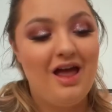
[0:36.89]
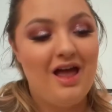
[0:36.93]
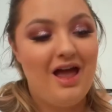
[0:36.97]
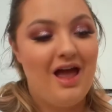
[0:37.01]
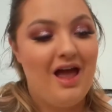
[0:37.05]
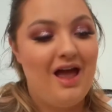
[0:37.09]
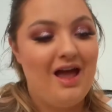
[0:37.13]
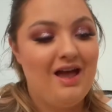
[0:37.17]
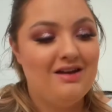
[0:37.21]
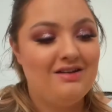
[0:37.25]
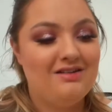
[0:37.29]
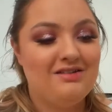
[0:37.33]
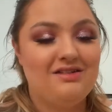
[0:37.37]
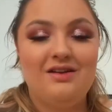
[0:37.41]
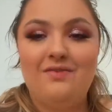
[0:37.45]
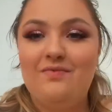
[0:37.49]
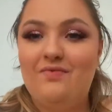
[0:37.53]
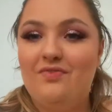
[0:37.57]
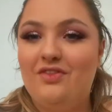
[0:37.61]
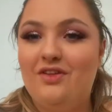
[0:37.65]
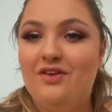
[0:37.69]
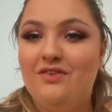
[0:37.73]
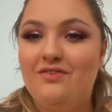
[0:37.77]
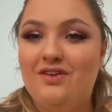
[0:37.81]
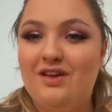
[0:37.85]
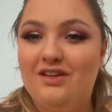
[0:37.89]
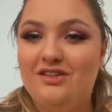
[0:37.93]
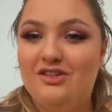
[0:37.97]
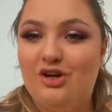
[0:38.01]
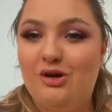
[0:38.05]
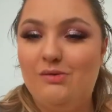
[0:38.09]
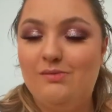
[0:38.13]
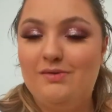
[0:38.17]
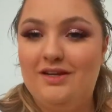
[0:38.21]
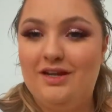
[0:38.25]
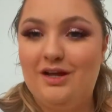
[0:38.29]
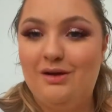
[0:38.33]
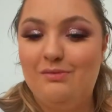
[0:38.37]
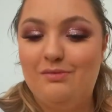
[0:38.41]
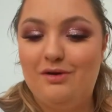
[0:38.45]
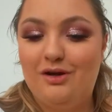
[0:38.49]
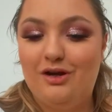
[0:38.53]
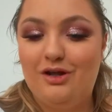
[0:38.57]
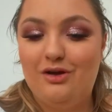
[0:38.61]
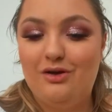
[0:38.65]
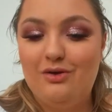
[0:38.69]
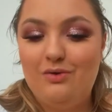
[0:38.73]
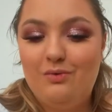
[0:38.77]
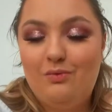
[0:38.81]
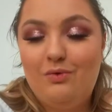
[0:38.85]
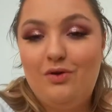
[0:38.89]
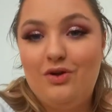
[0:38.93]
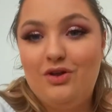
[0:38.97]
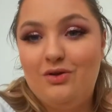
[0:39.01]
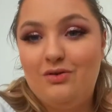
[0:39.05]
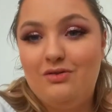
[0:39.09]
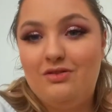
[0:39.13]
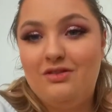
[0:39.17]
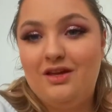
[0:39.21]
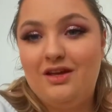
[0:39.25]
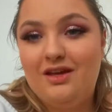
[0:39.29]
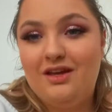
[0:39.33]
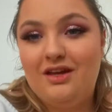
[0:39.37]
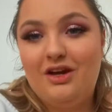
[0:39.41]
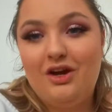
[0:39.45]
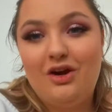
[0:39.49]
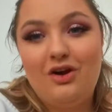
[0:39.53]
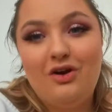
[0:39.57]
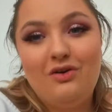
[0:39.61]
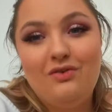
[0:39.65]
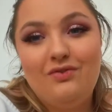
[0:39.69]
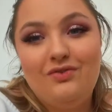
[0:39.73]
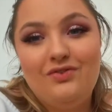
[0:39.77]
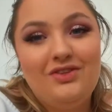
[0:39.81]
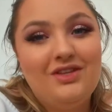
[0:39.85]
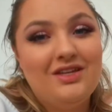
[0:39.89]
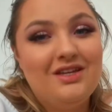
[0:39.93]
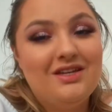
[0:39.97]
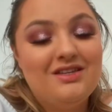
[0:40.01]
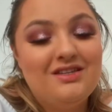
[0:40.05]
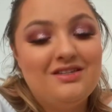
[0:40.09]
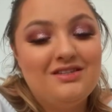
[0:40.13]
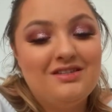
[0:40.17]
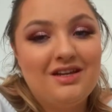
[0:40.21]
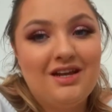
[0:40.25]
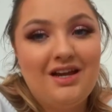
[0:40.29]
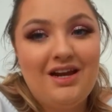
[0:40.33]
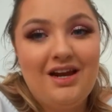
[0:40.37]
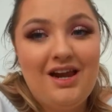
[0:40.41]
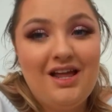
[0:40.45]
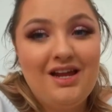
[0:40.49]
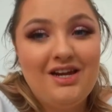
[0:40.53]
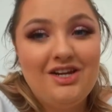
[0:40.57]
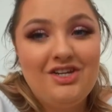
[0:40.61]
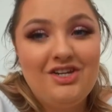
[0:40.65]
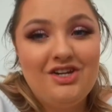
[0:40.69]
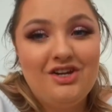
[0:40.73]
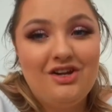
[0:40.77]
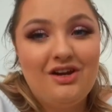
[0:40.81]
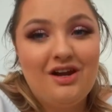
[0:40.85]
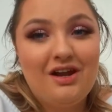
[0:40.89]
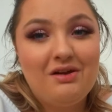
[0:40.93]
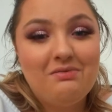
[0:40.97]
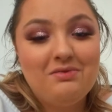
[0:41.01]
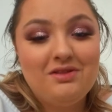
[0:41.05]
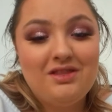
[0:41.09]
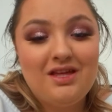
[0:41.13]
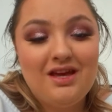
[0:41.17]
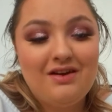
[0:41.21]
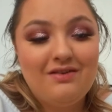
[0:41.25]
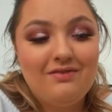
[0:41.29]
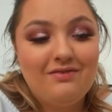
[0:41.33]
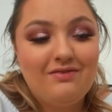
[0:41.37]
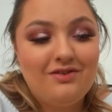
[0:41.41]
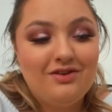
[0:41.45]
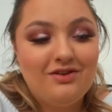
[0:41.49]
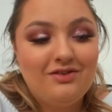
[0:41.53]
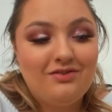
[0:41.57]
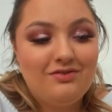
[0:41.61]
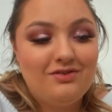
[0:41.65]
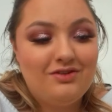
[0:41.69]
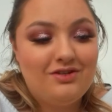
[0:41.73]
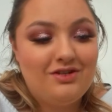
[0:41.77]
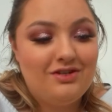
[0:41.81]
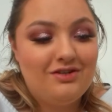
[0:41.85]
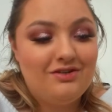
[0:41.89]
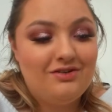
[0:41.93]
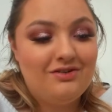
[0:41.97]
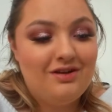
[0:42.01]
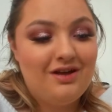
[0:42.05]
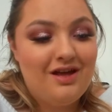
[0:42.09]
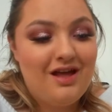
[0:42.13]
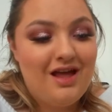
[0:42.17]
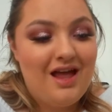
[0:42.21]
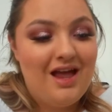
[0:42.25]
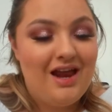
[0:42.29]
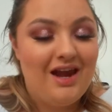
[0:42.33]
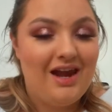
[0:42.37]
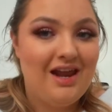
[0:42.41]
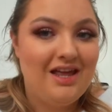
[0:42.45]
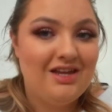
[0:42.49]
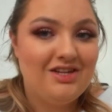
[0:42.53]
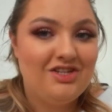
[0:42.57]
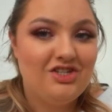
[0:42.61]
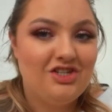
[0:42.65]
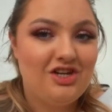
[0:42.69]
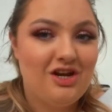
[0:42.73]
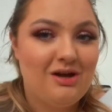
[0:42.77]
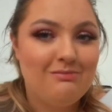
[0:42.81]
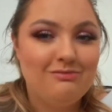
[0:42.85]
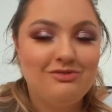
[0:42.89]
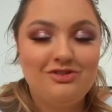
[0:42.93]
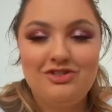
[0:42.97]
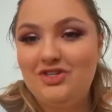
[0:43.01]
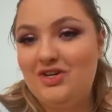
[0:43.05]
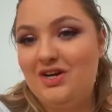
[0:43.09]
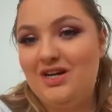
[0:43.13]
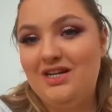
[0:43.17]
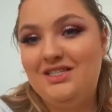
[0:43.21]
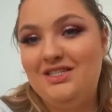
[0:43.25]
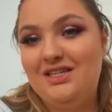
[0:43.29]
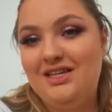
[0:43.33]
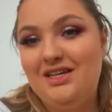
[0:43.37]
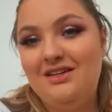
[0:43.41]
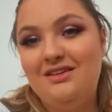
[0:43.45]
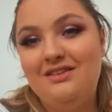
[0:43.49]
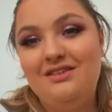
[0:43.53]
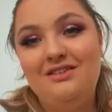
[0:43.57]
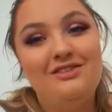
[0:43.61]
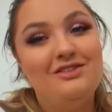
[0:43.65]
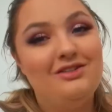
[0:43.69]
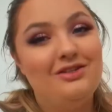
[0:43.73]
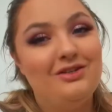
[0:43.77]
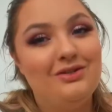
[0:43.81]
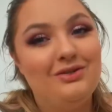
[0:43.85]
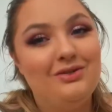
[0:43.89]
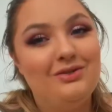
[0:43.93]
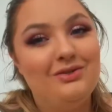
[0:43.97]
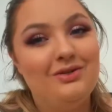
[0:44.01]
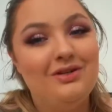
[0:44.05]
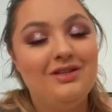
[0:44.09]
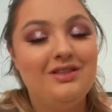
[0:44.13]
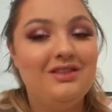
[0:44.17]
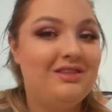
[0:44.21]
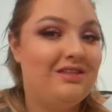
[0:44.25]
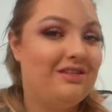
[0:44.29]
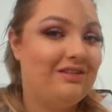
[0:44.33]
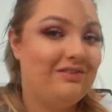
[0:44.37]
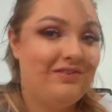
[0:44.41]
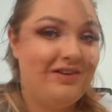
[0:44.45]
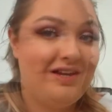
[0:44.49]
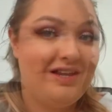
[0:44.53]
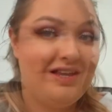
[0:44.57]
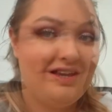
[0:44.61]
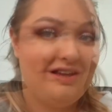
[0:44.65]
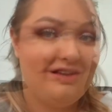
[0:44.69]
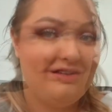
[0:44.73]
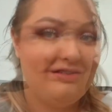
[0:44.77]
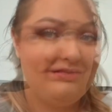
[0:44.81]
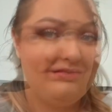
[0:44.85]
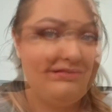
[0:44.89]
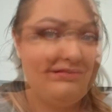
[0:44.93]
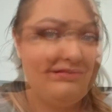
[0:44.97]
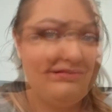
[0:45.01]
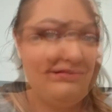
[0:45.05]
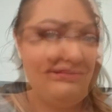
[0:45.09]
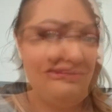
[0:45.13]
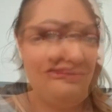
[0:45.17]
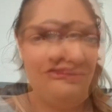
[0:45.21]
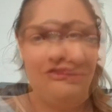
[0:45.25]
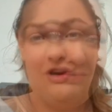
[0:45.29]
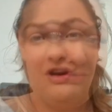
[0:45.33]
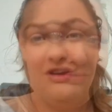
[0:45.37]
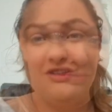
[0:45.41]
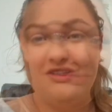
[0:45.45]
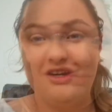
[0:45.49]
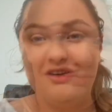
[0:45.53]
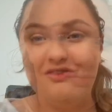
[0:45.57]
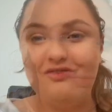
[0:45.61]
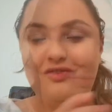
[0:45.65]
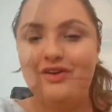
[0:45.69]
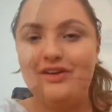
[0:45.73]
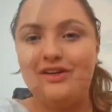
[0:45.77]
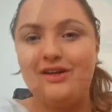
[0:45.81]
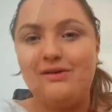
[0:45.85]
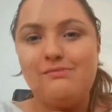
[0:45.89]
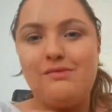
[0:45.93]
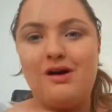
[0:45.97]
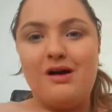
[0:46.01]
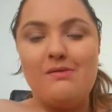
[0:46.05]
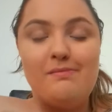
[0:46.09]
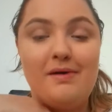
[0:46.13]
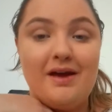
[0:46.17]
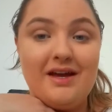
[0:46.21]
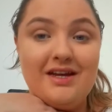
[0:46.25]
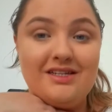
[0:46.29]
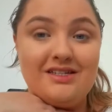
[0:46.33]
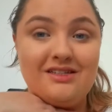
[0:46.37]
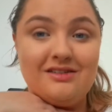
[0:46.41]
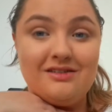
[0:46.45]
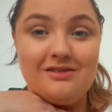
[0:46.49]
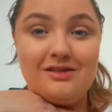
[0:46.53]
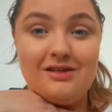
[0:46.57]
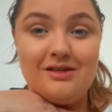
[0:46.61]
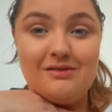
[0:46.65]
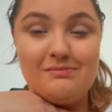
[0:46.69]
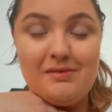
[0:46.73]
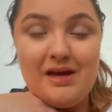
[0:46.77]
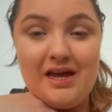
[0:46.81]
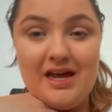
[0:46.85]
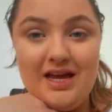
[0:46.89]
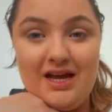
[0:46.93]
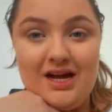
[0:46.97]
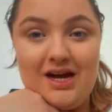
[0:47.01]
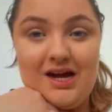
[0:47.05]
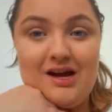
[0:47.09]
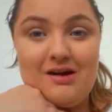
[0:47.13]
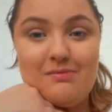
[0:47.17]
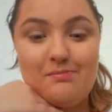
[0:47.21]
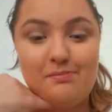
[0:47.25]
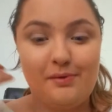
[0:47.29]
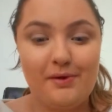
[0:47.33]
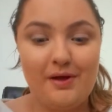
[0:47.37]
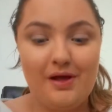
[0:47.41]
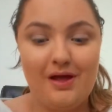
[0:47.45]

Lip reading: And don't forget to comment down below what you think of this collection. And without further ado, let's jump straight into this video. Right, I've redone my base makeup.